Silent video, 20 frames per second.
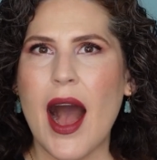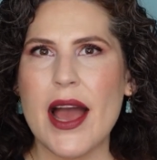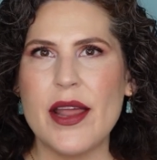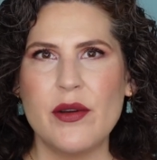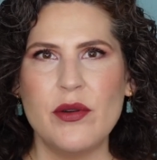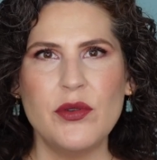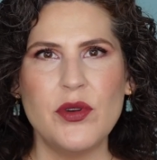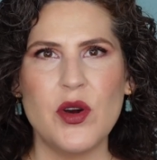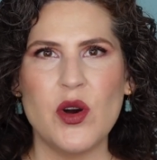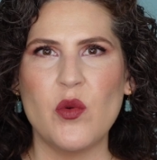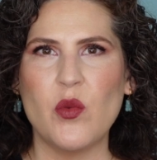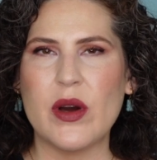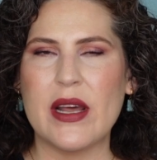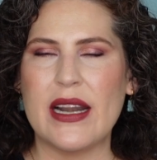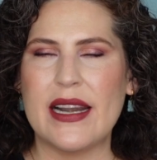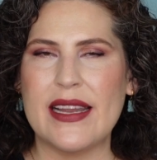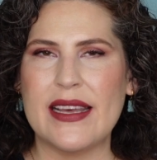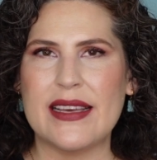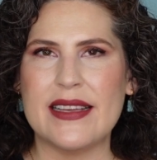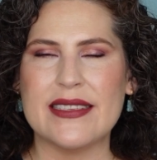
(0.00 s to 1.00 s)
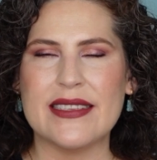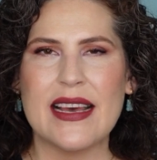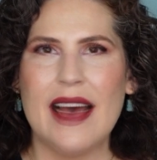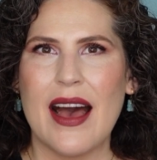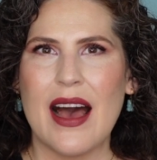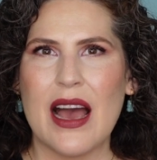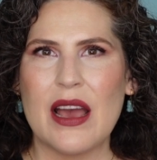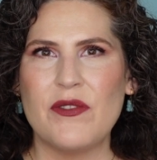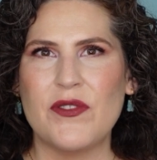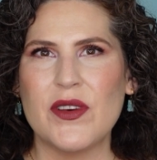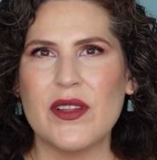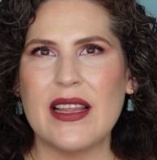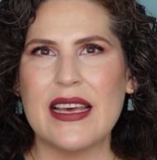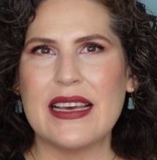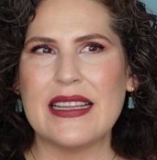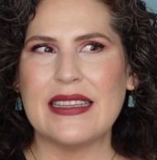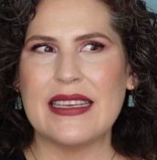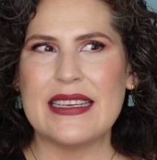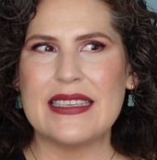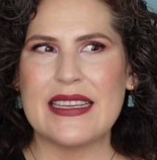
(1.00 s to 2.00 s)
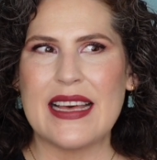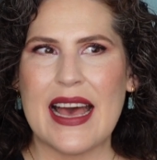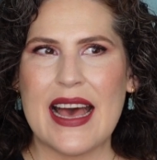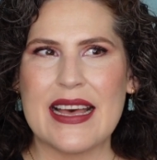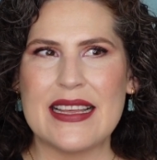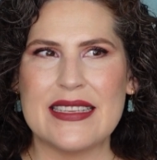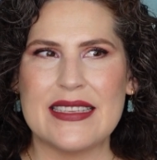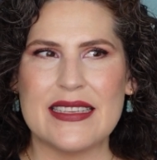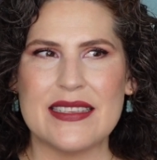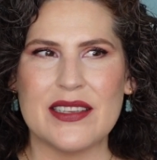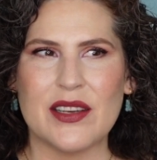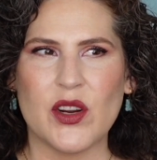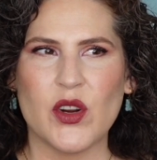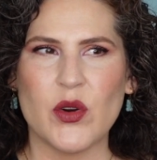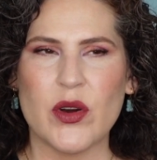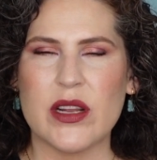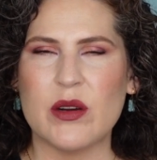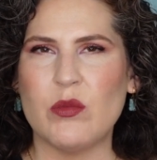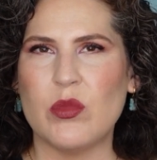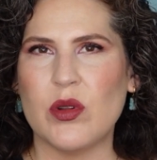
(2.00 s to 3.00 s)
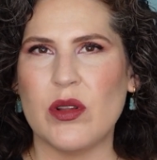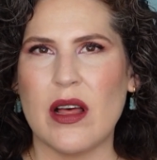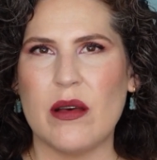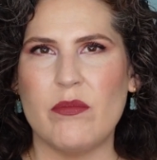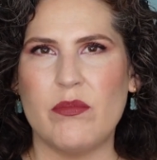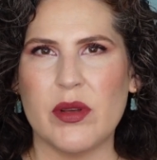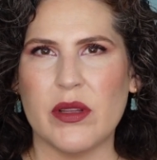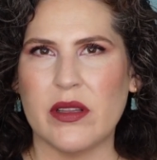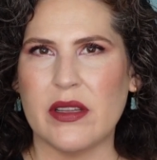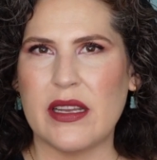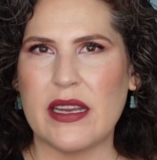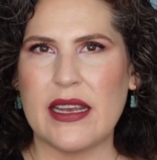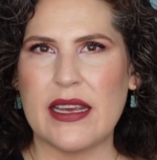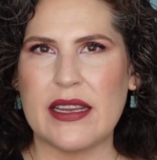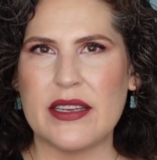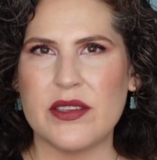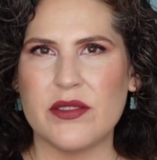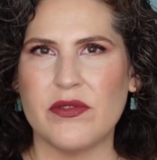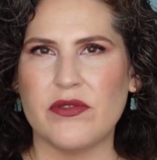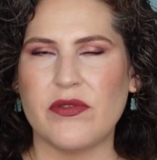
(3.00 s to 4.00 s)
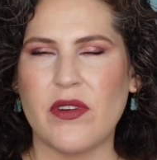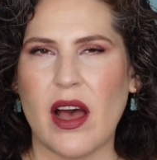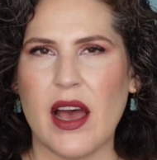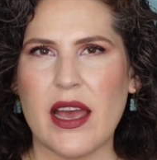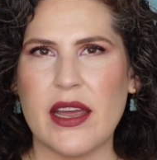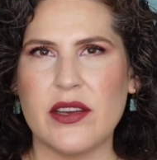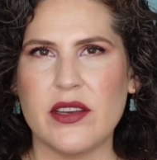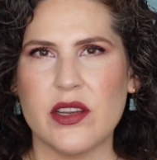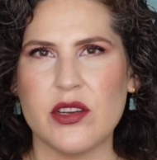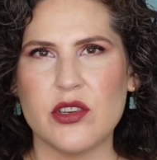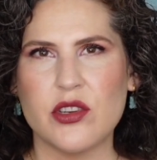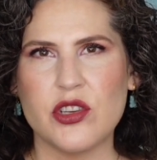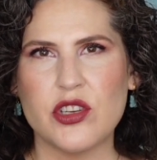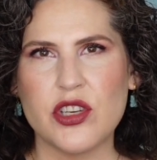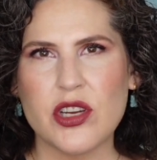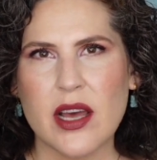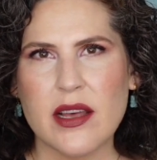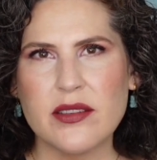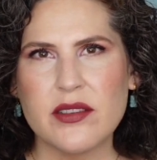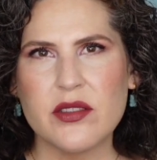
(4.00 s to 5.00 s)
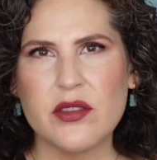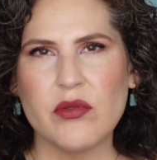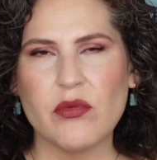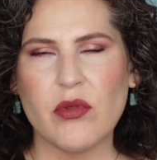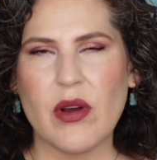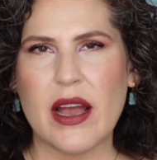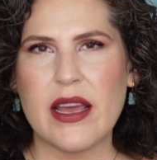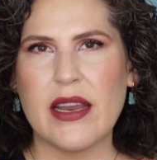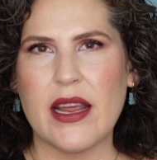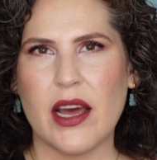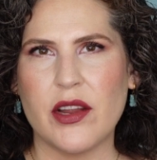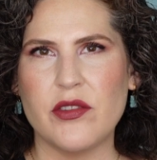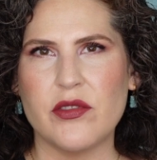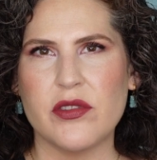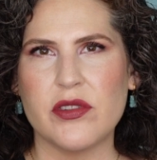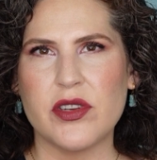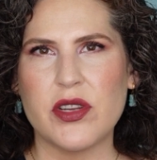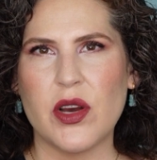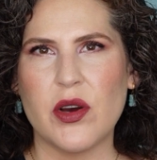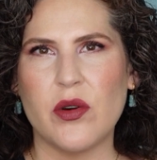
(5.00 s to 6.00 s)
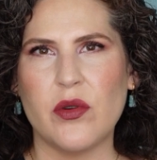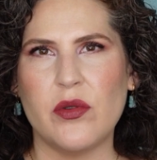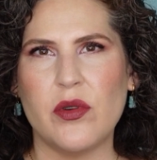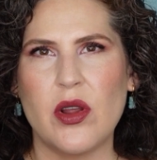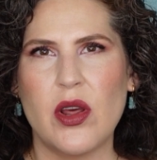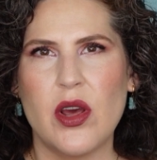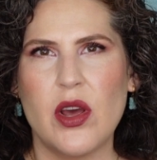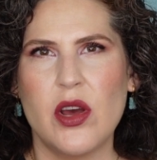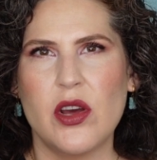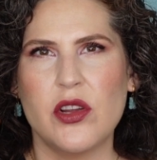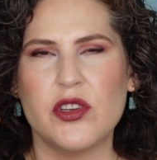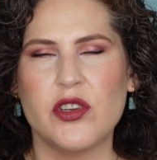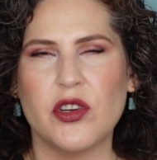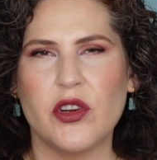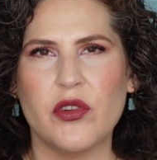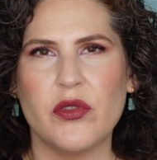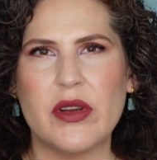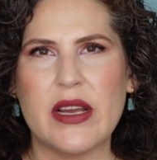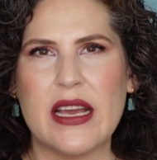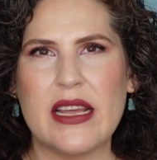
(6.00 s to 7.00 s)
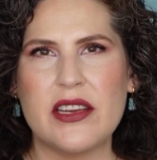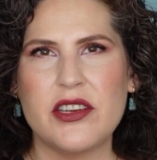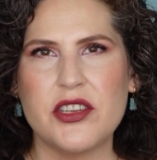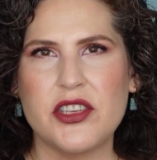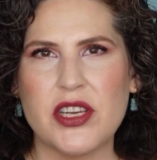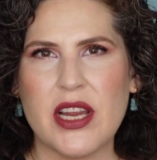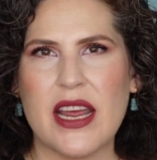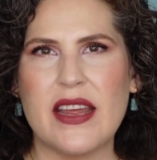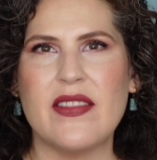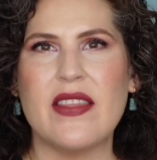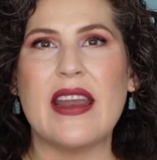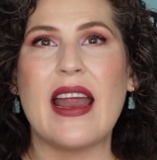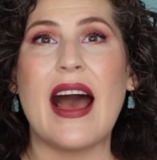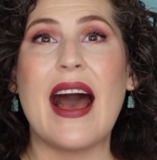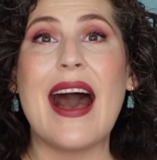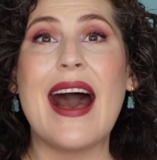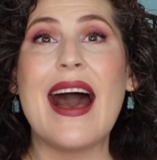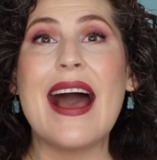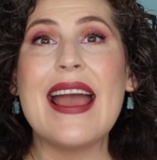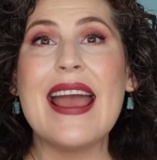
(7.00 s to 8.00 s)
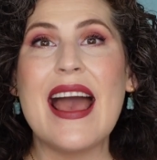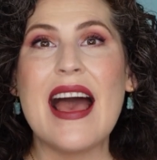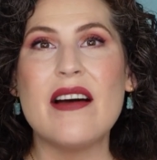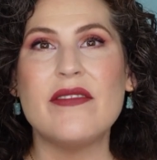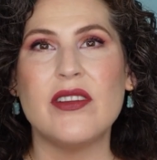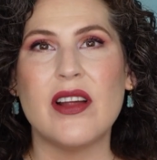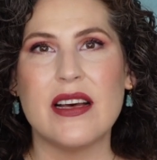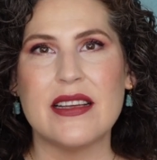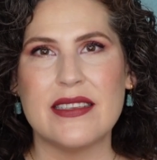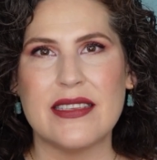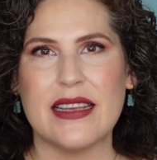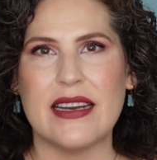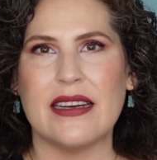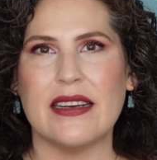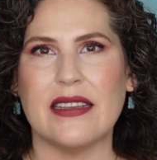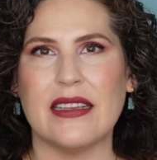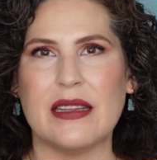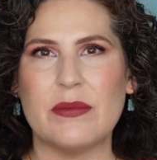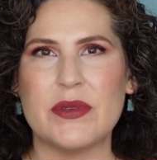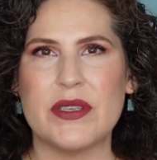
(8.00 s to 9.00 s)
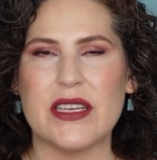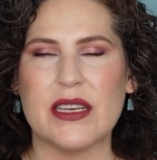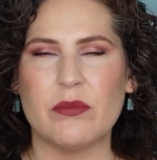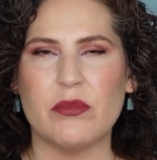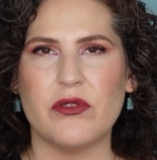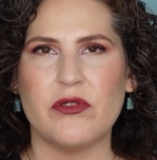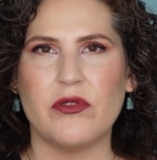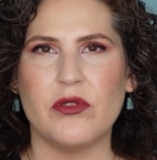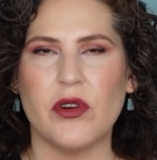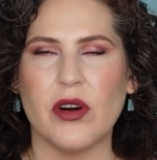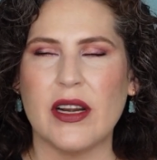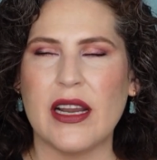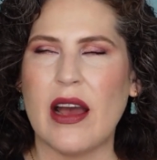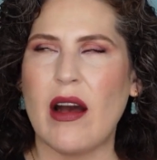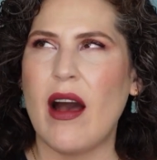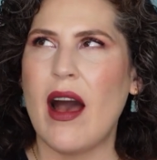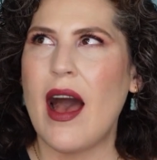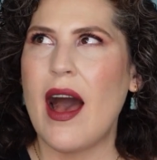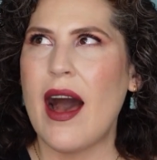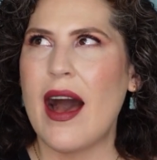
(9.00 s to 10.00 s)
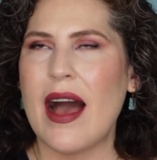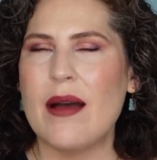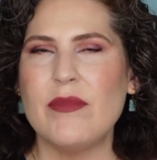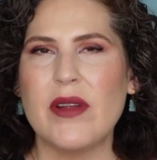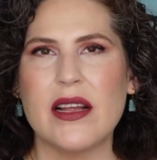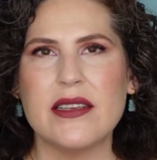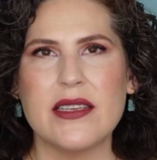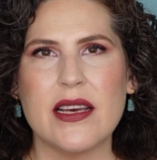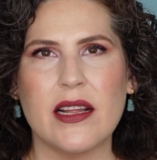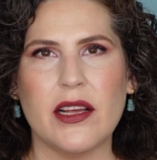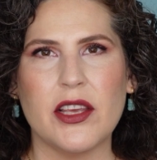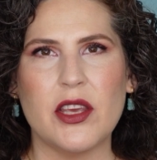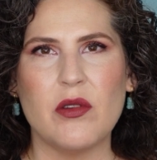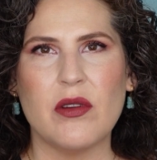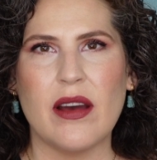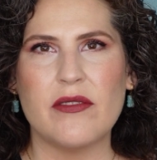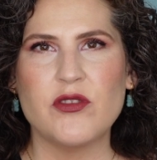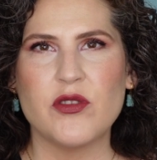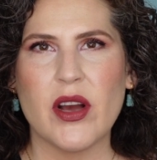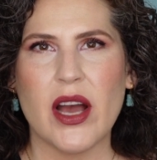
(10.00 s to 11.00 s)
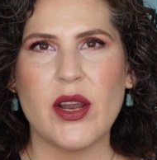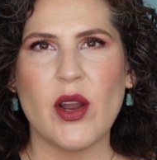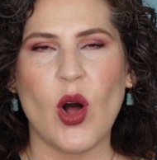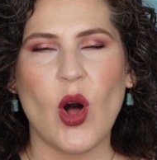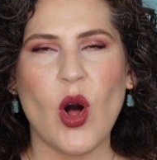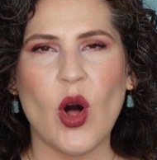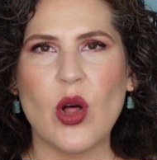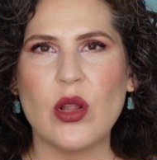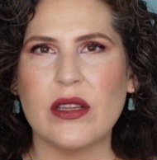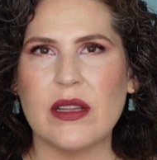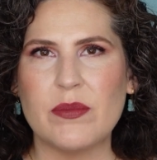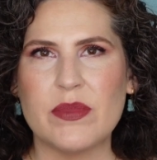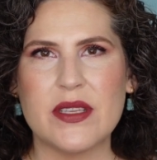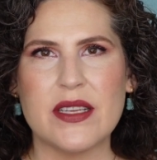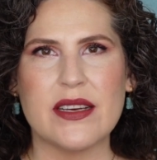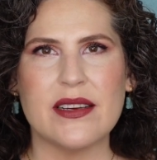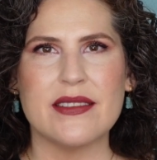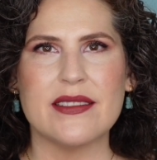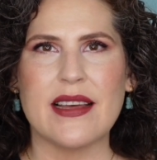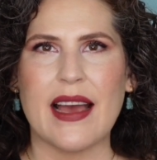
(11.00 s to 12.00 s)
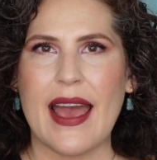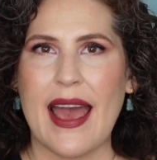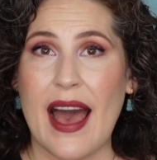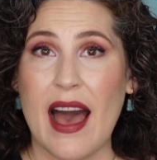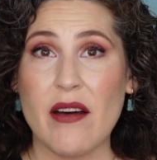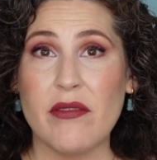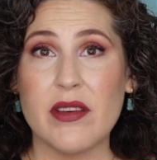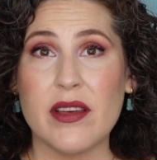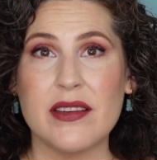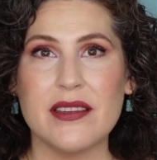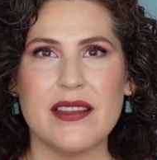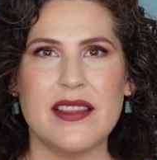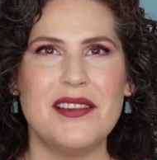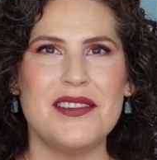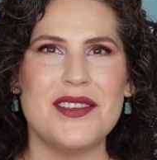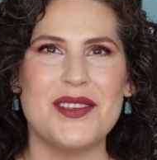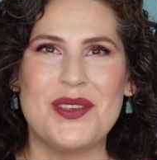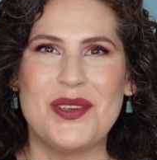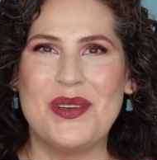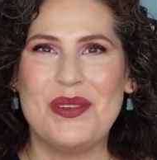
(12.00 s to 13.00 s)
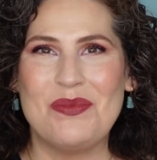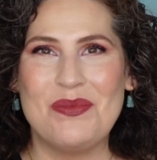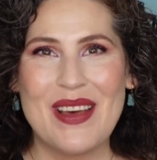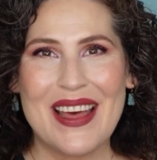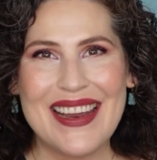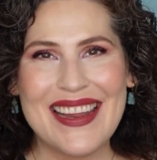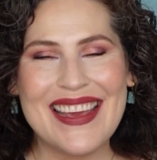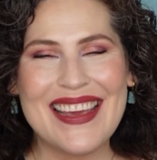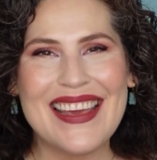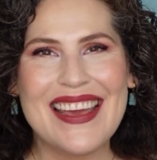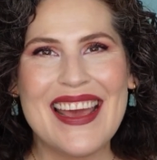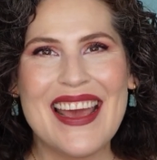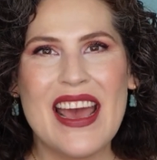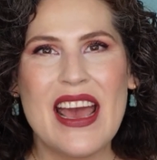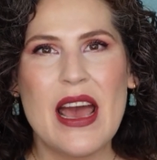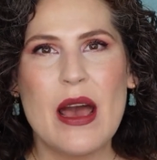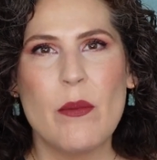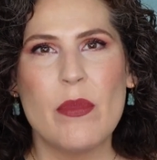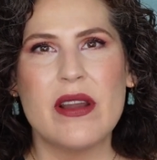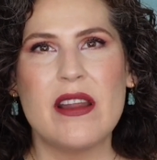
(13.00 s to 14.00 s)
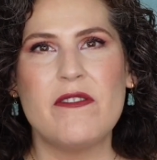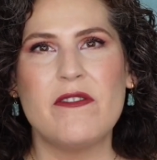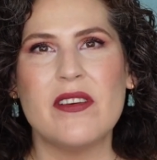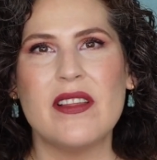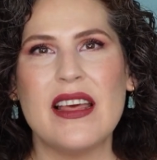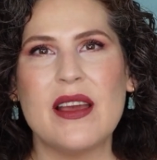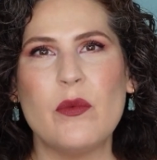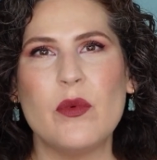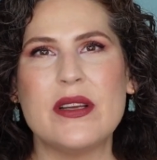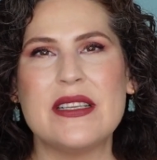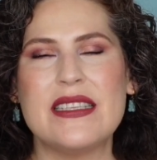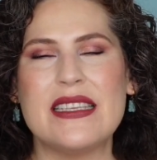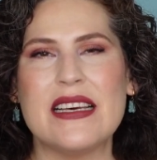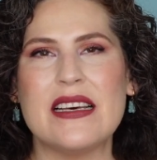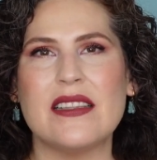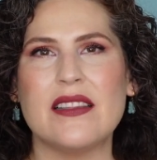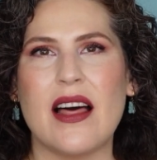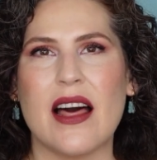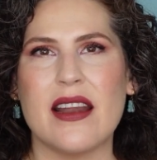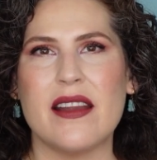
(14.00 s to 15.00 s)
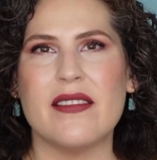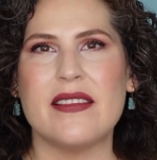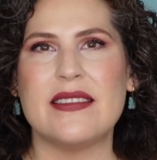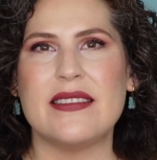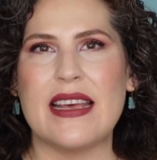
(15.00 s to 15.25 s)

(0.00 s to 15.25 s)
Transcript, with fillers: I don't know what it is. I feel like Lisa has this incredible ability to find just the right undertone to create a shade that I have not seen on a lipstick before. Now, I'm not telling you I've tried all lipsticks, I haven't, there's too many, but I feel like we see a lot of the